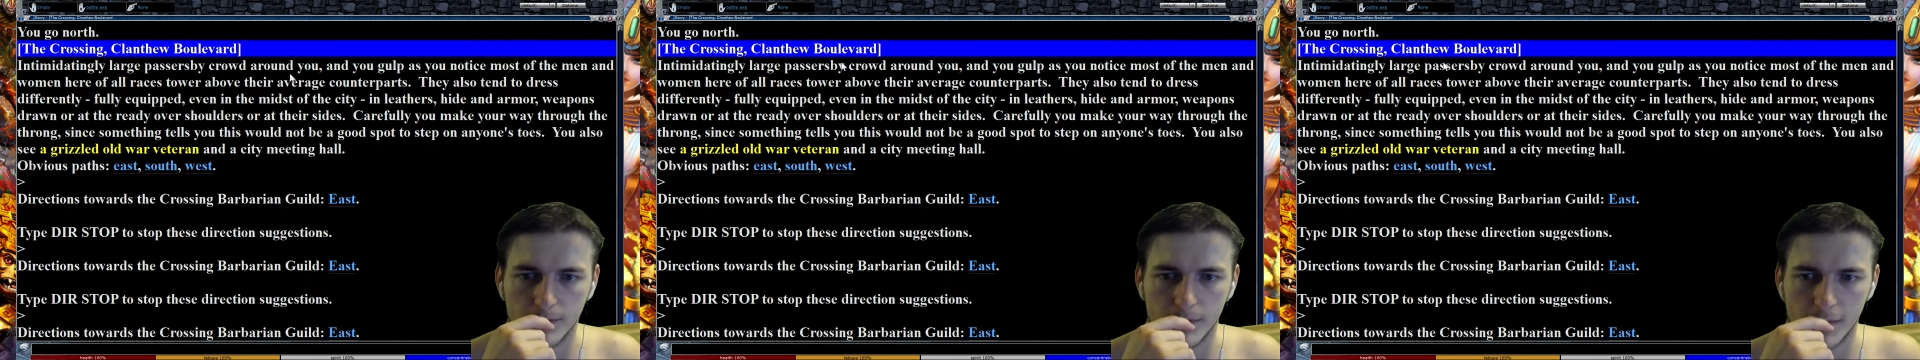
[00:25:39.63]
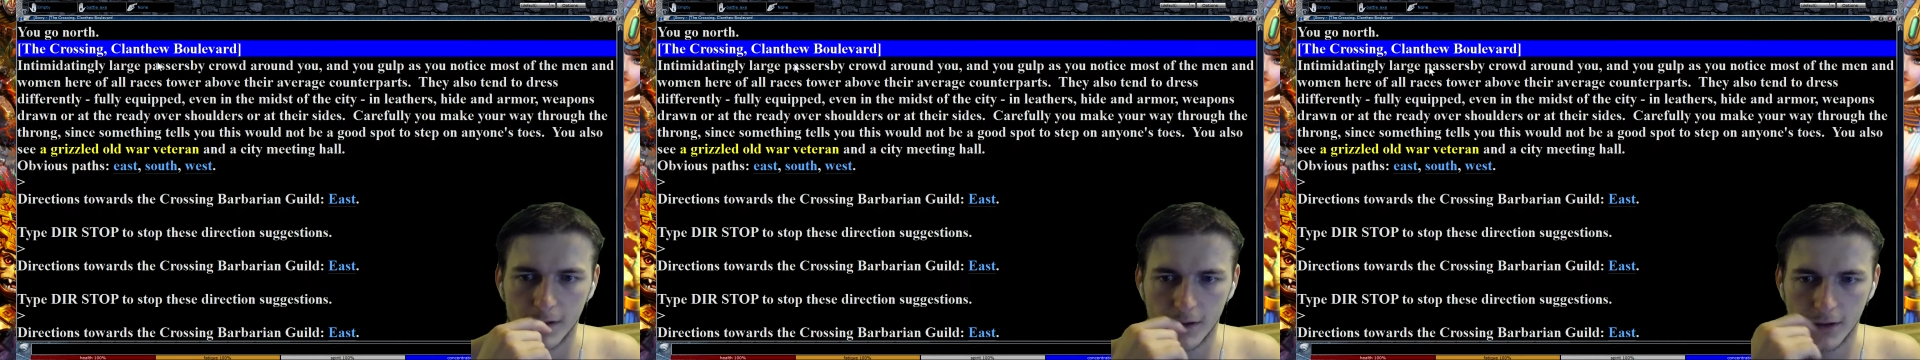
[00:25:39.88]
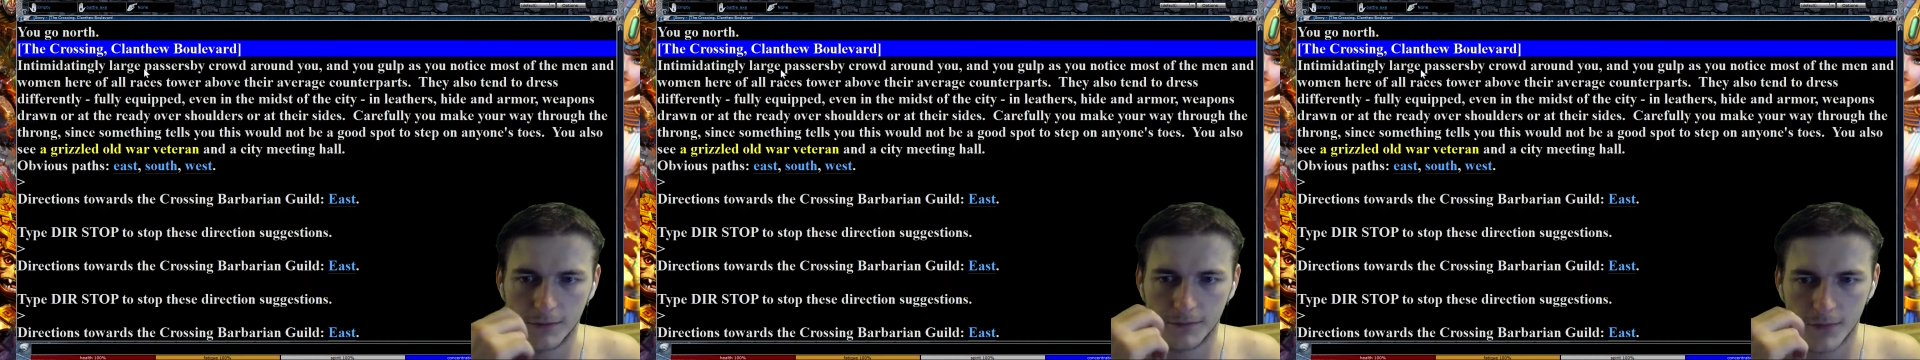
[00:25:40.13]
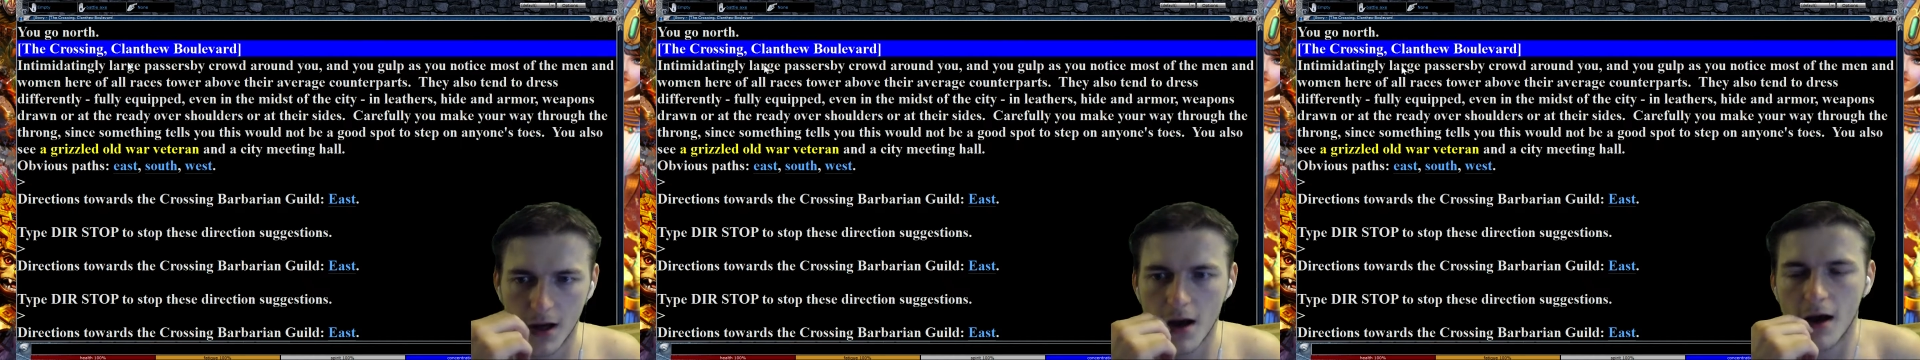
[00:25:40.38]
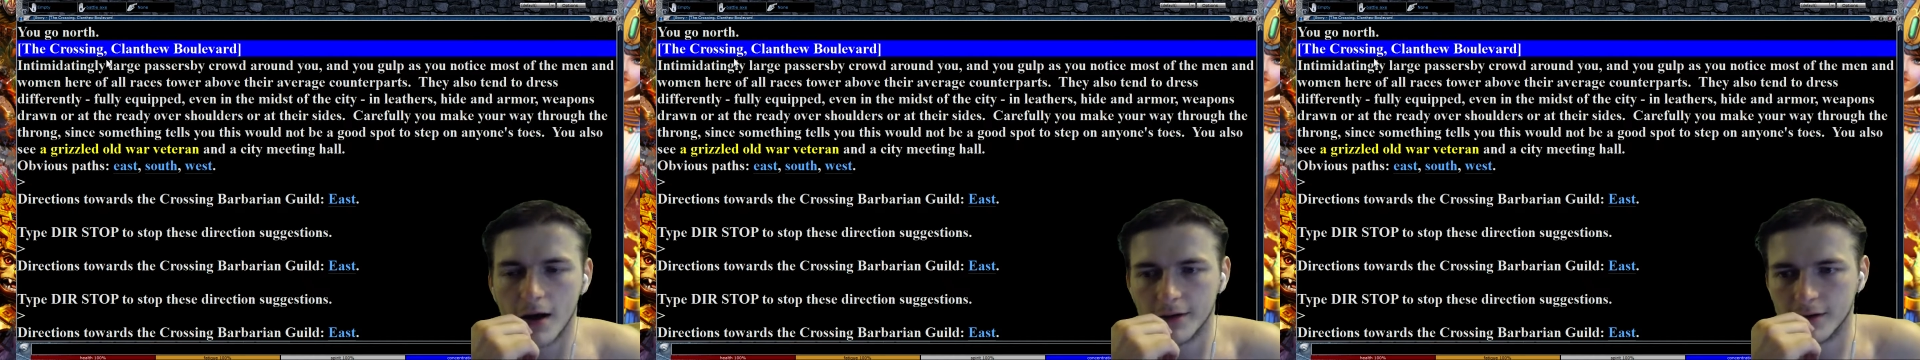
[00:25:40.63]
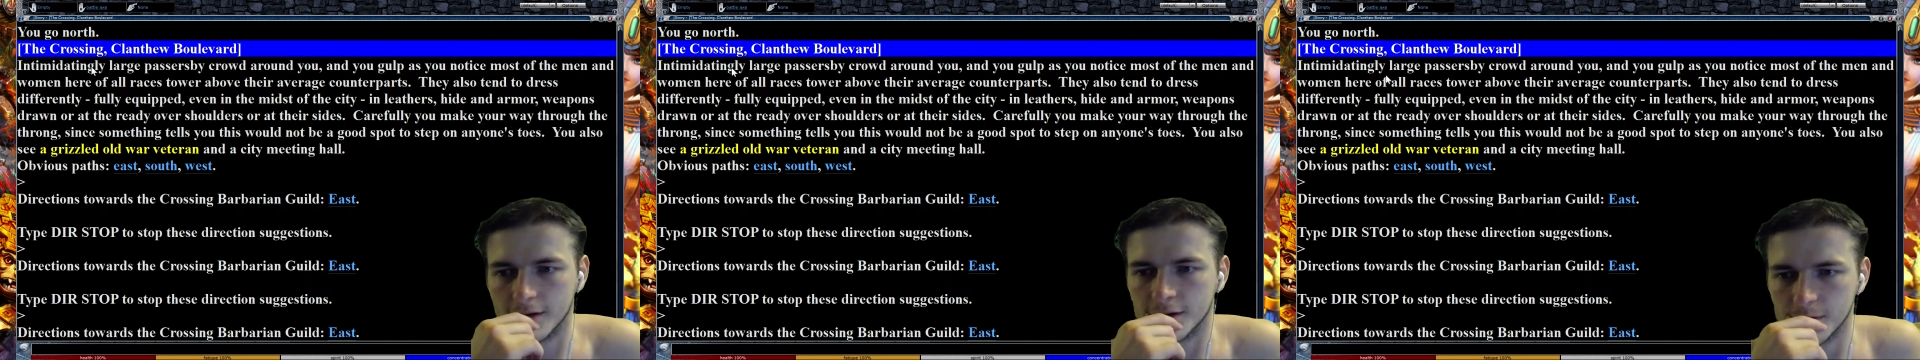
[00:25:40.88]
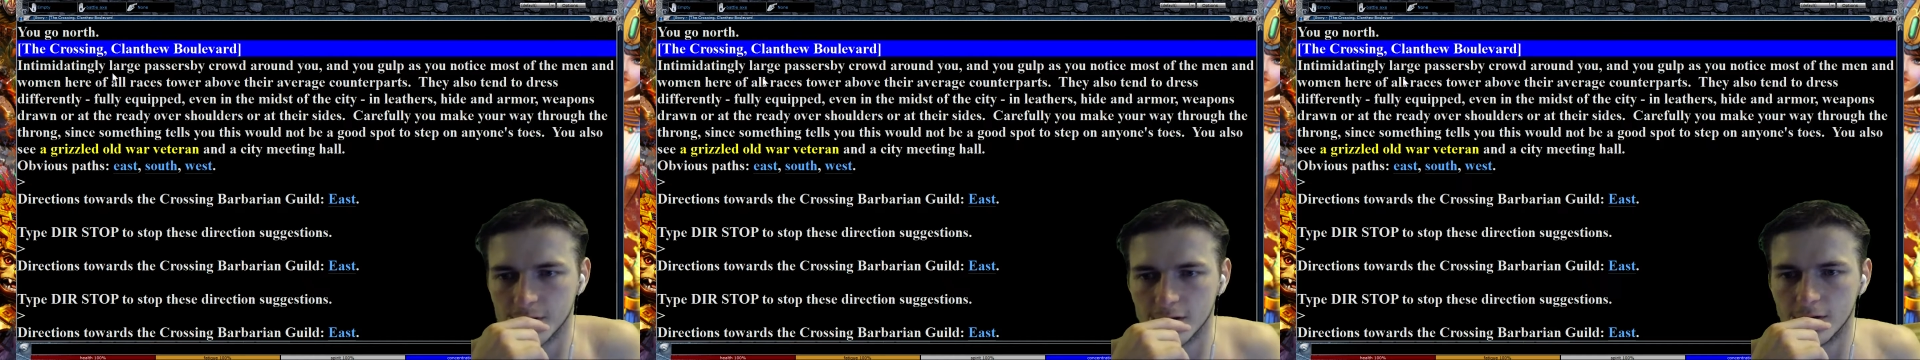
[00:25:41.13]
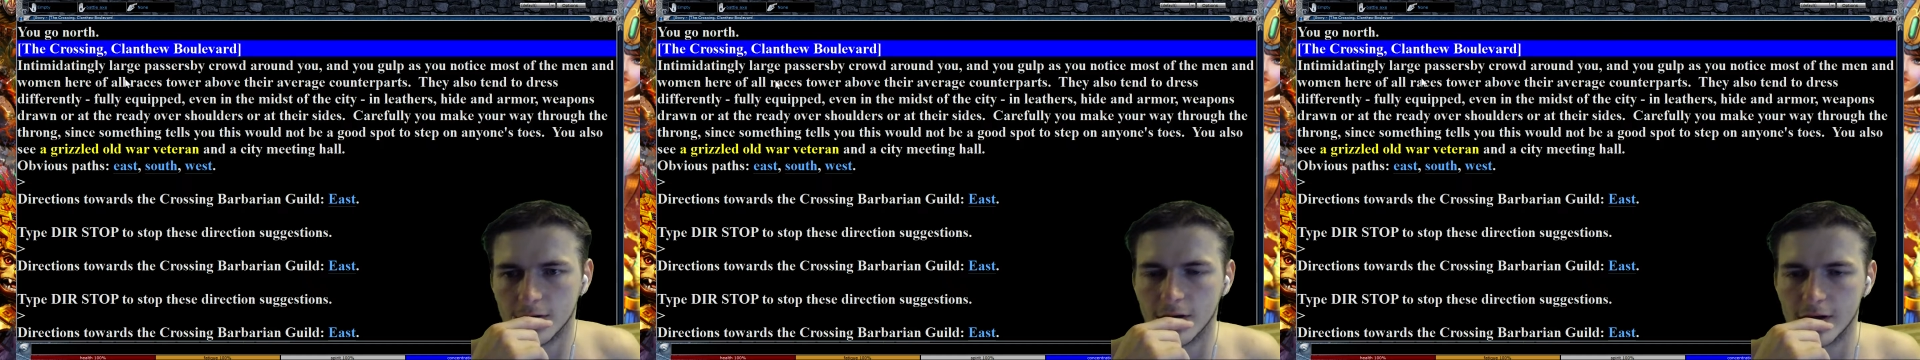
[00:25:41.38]

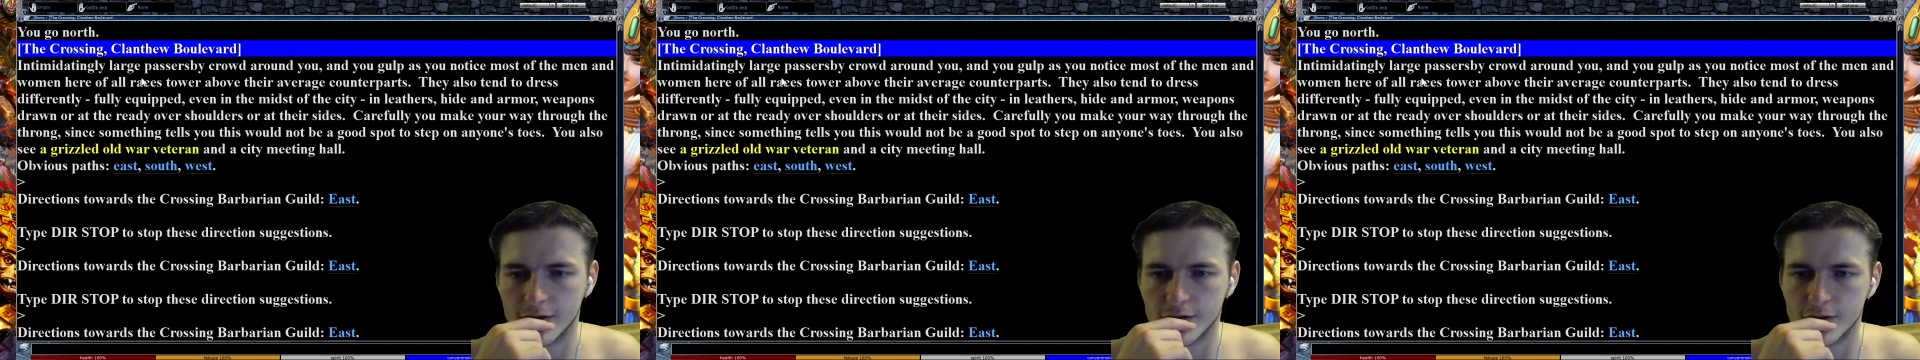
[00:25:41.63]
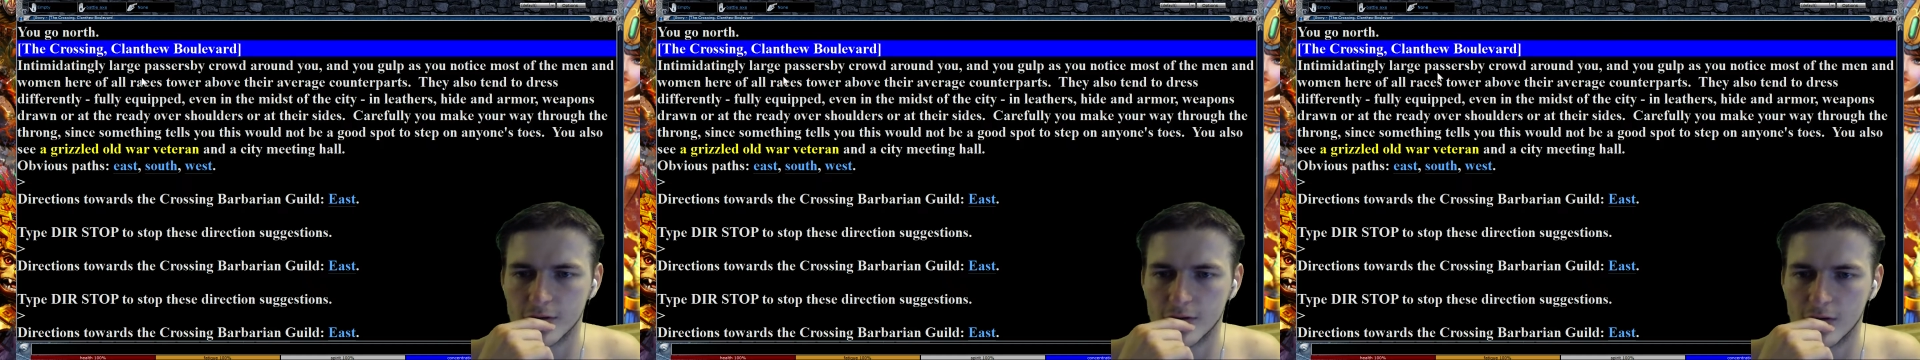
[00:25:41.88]
intimidatingly large